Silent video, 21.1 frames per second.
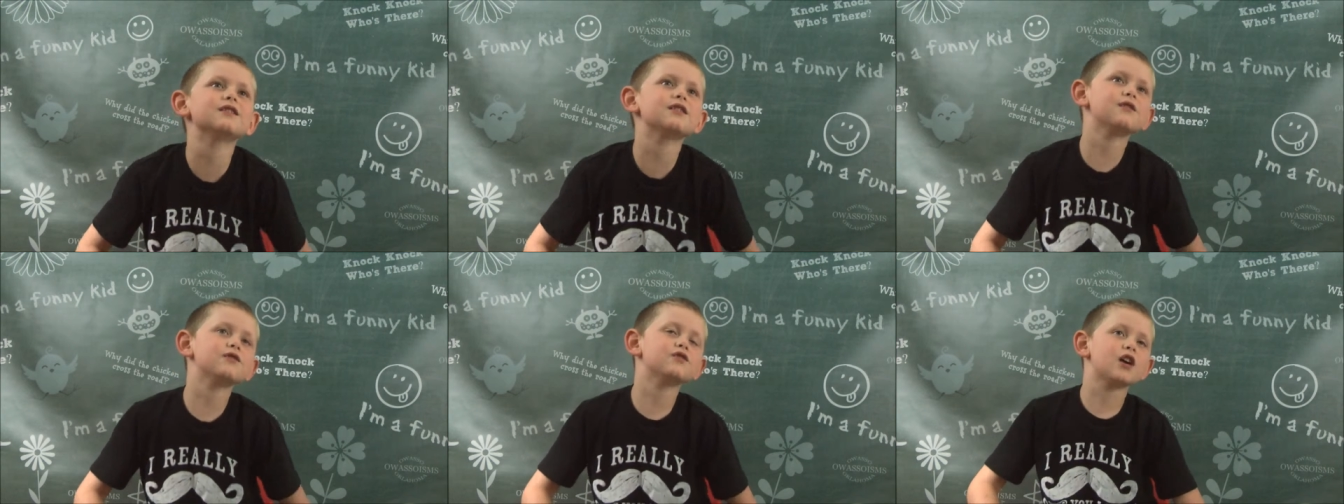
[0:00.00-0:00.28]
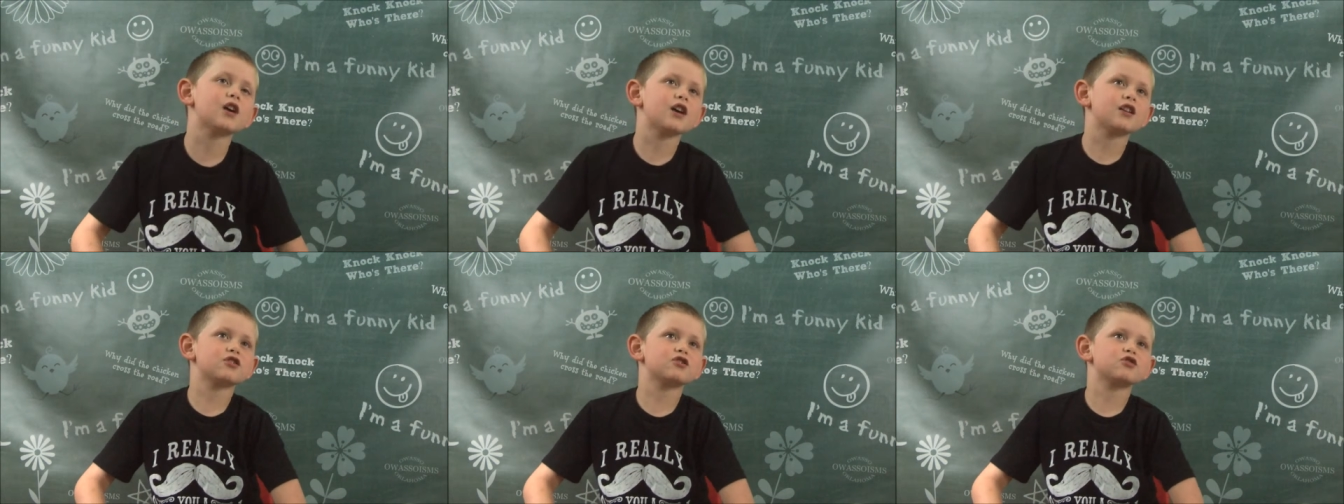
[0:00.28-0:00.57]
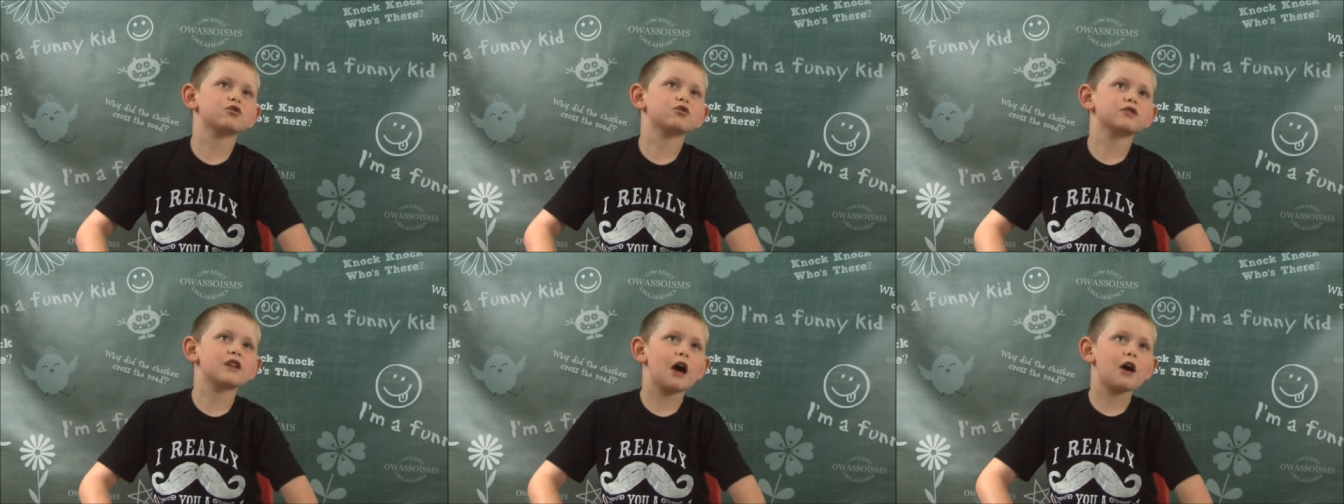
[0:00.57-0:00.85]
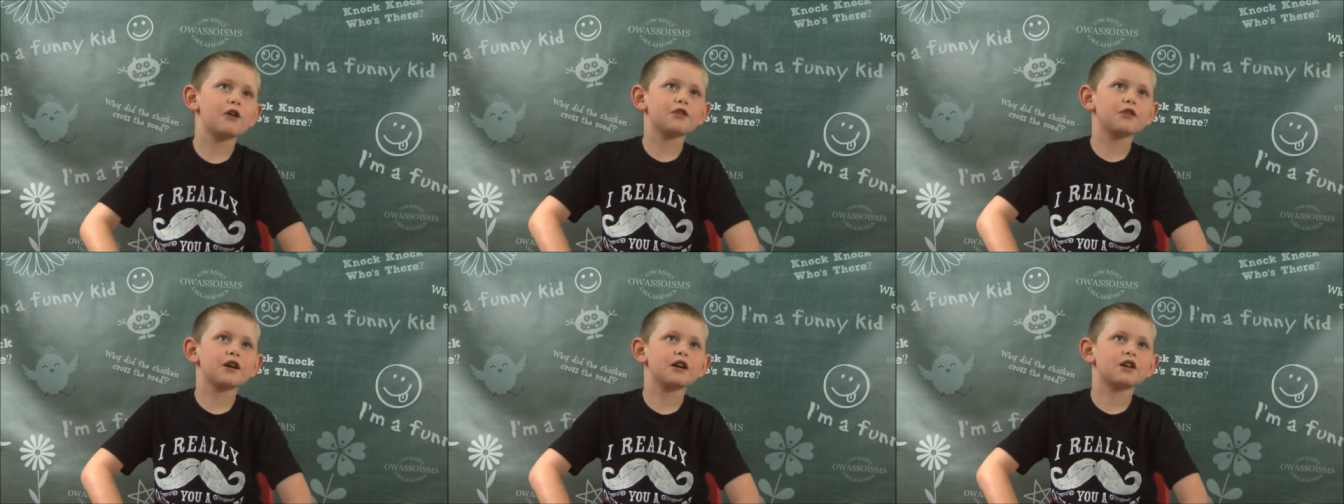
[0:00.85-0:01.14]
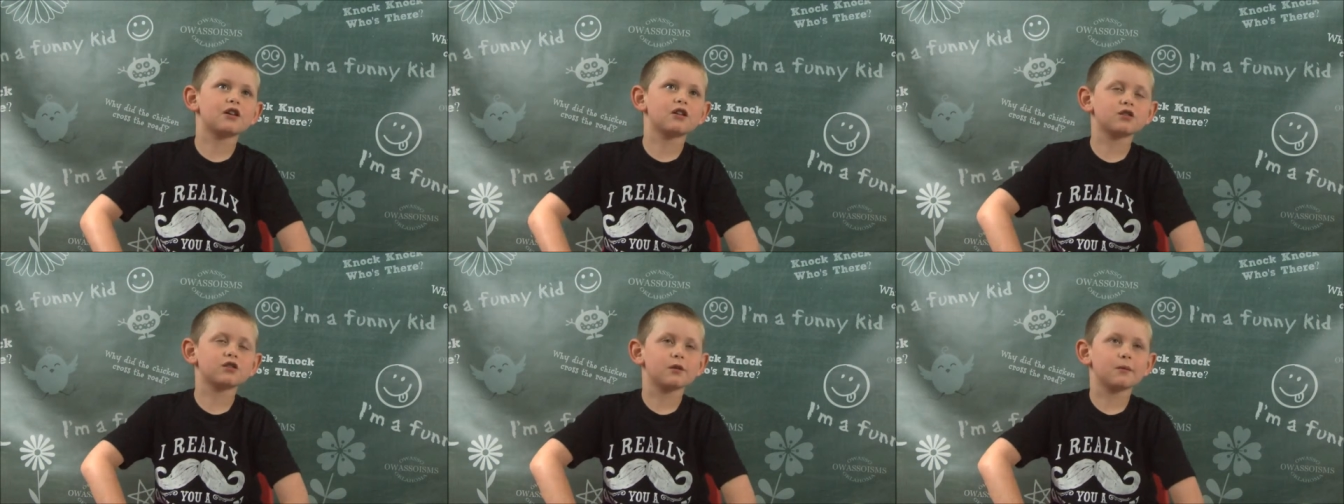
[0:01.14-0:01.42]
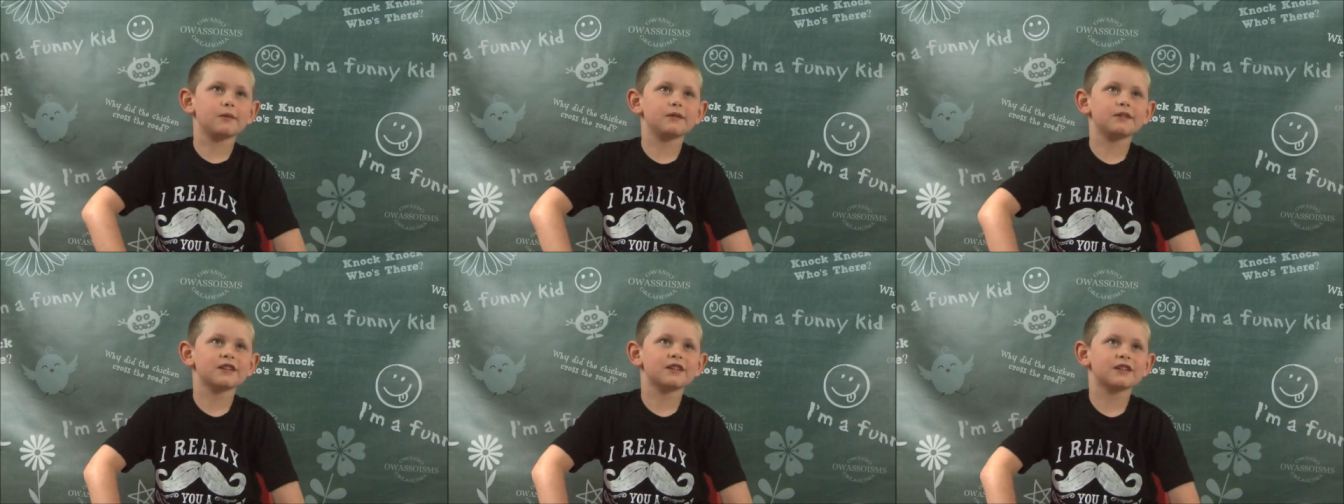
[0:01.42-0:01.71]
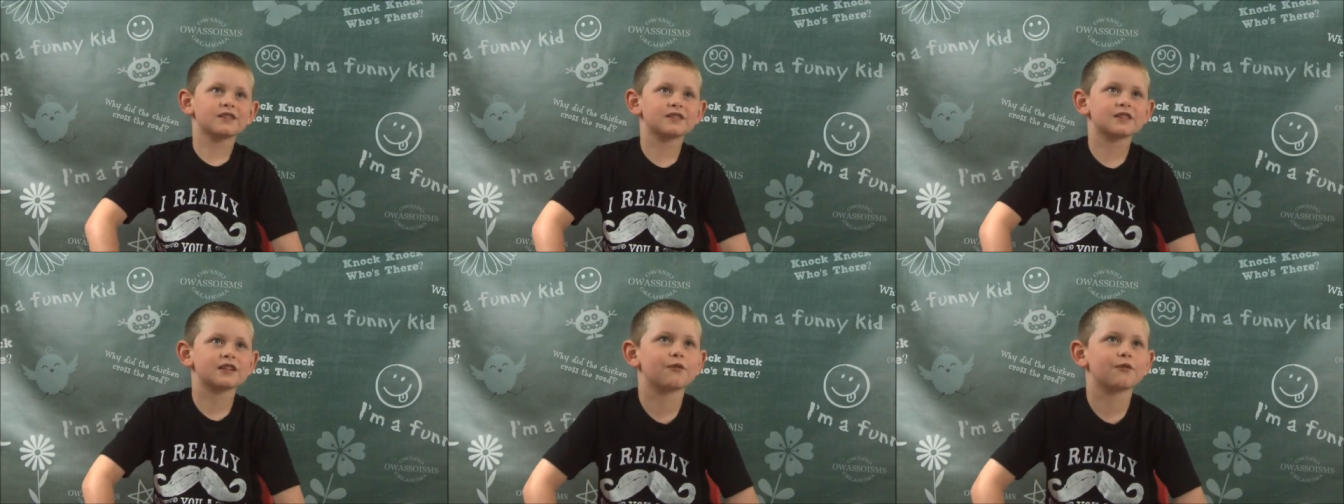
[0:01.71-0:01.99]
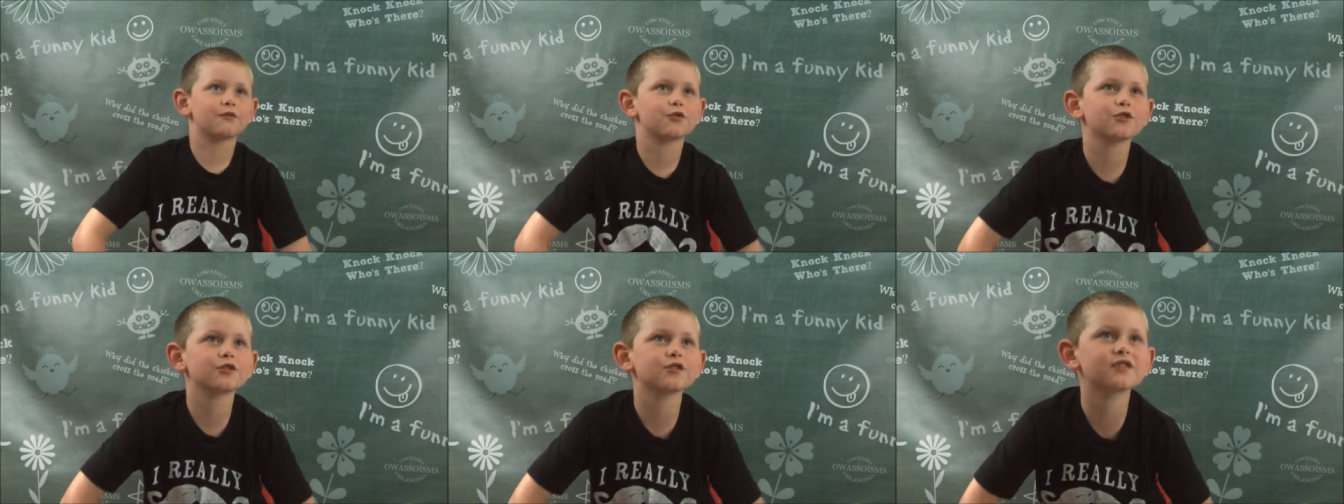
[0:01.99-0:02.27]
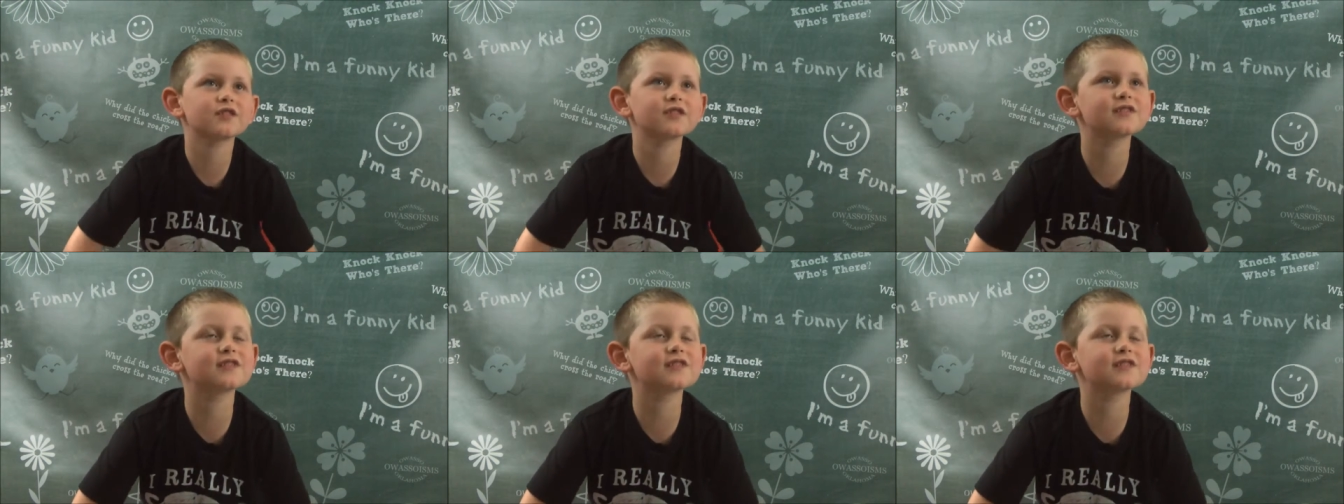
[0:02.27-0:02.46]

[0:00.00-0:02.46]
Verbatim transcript: of dinosaurs out there to be discovered